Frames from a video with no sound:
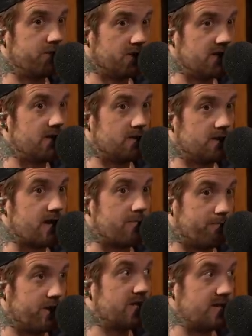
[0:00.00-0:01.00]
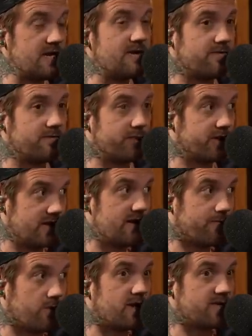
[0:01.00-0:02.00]

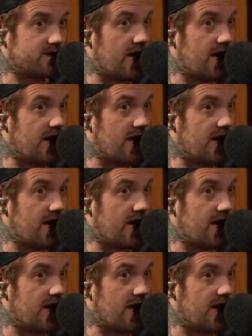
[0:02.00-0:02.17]
Believe what has